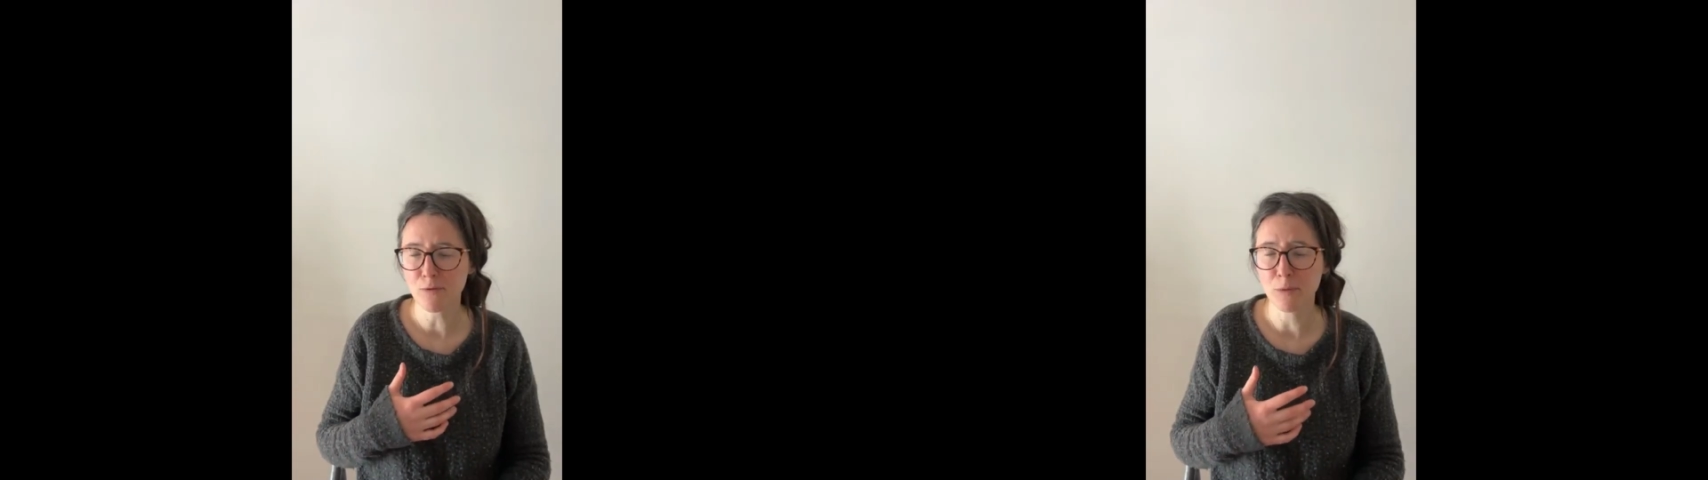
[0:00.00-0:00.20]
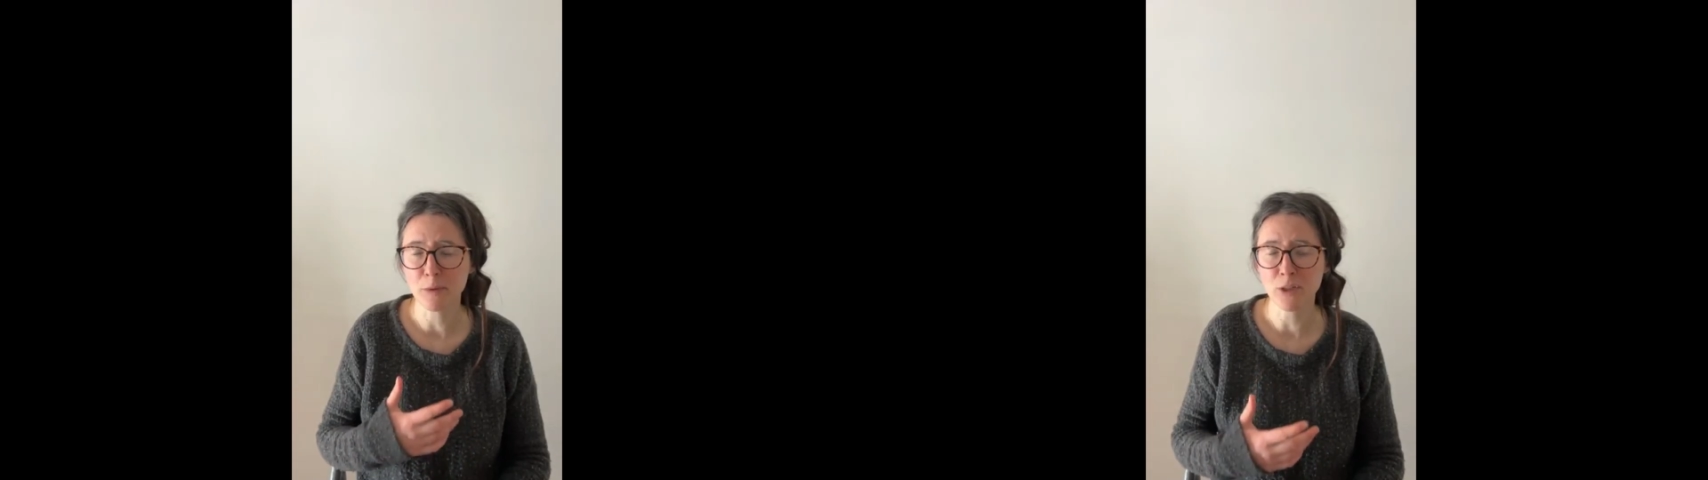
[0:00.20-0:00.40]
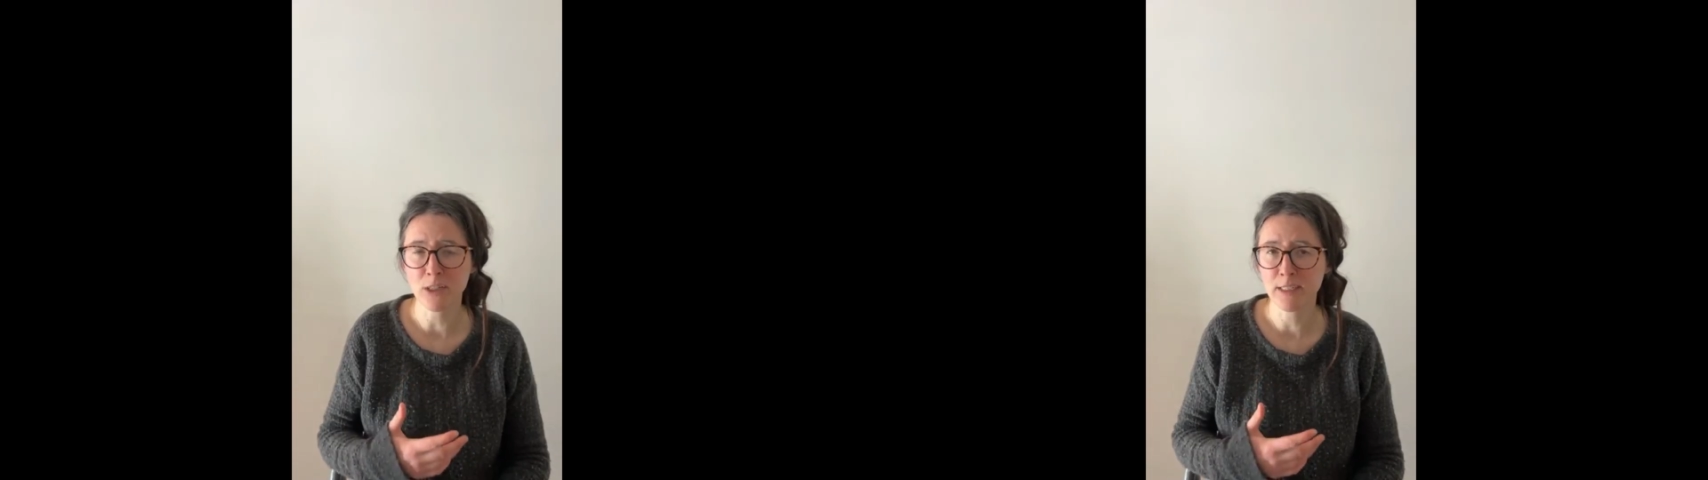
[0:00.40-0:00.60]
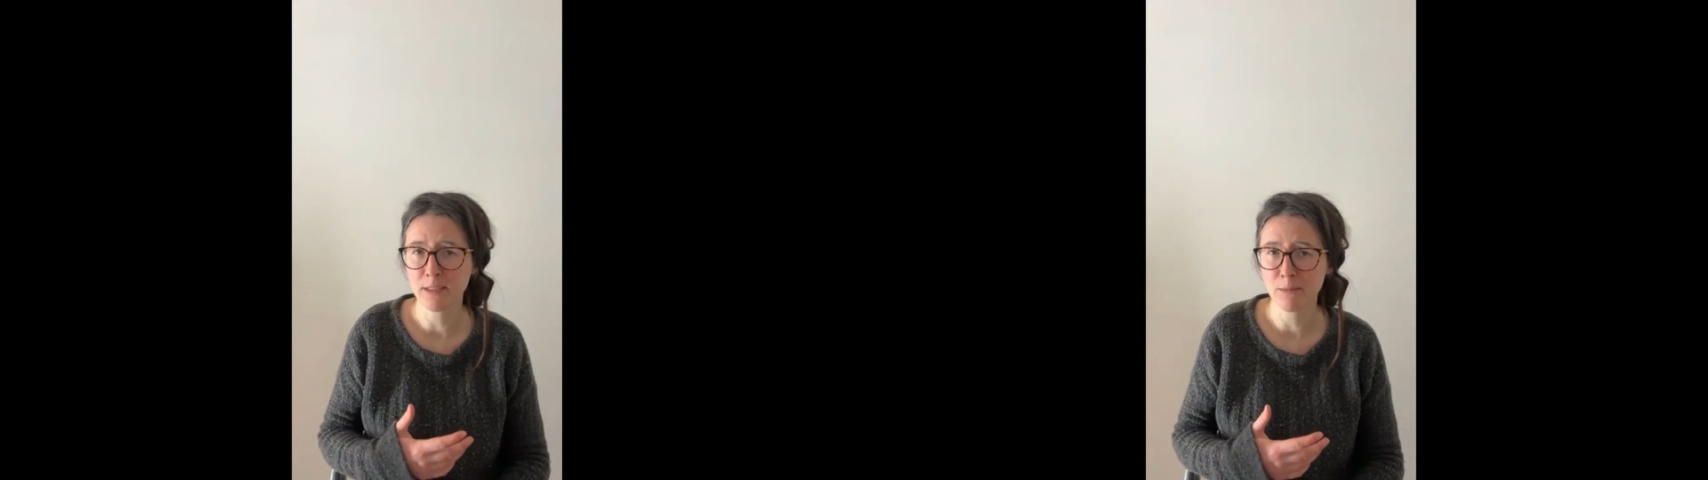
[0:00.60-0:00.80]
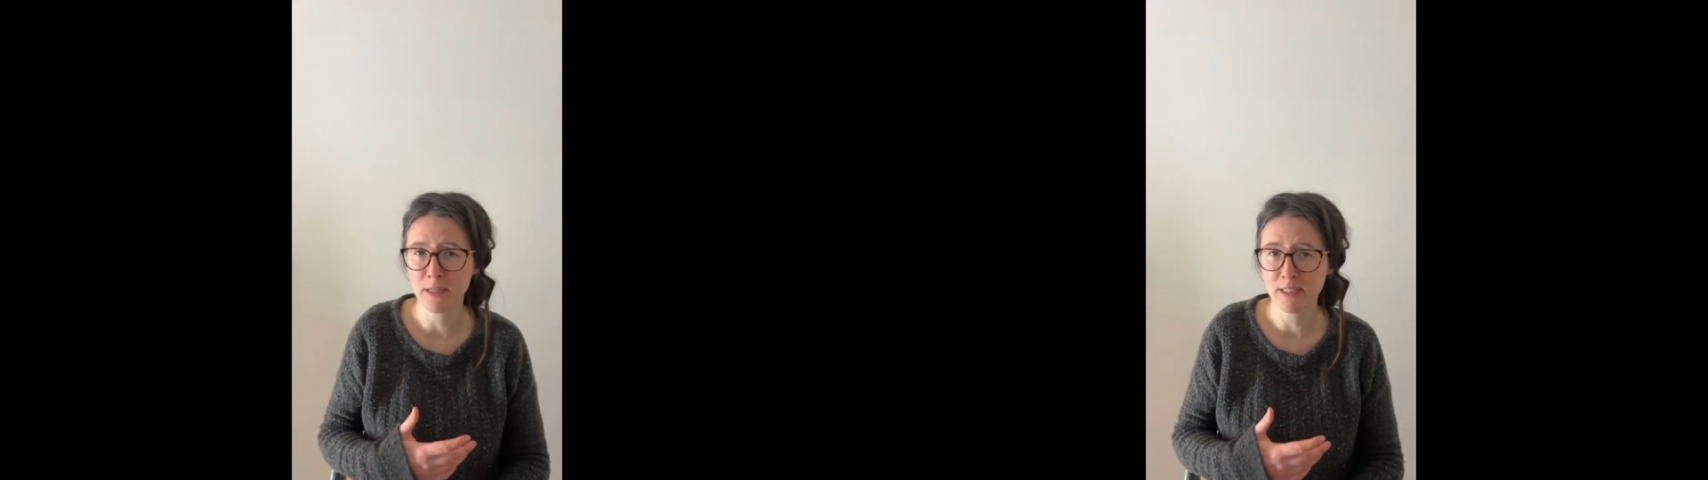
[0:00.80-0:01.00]
from a
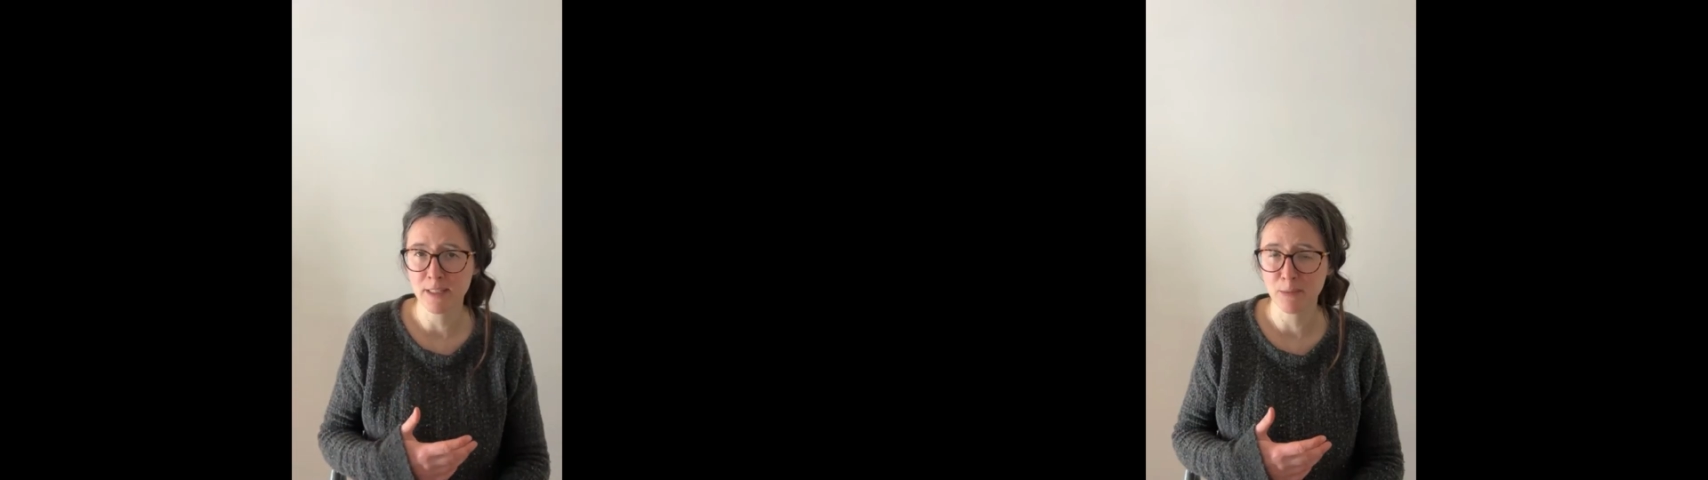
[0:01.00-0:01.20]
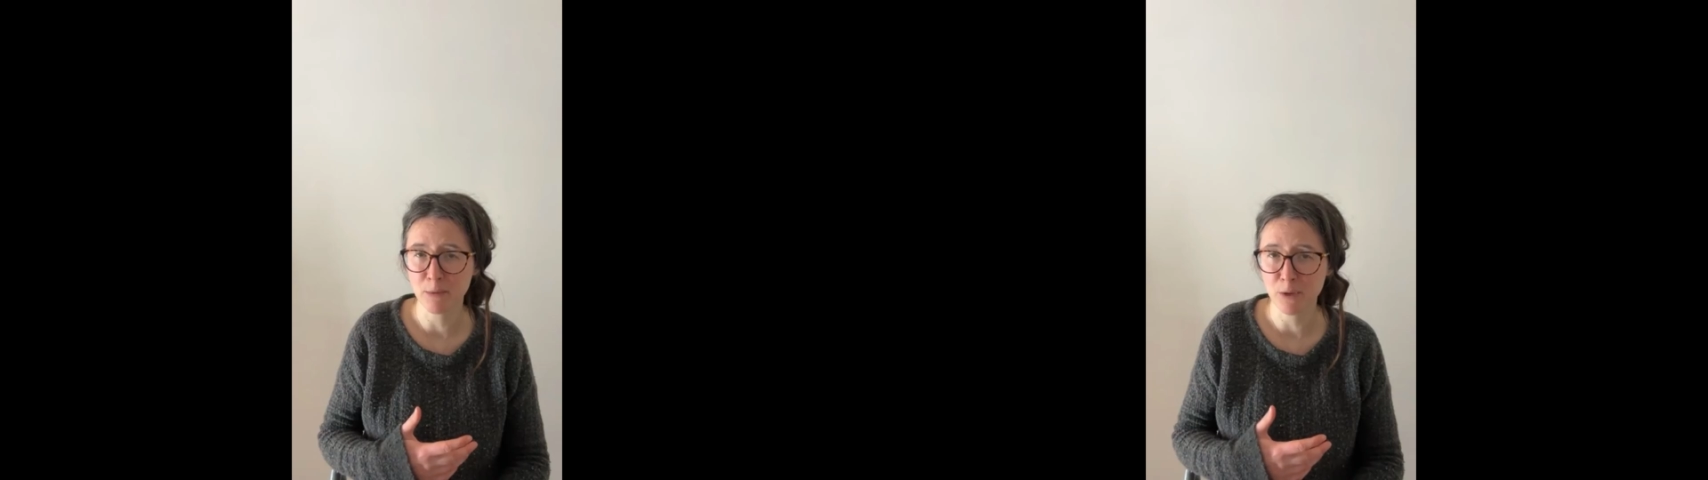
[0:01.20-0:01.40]
Chinese medicine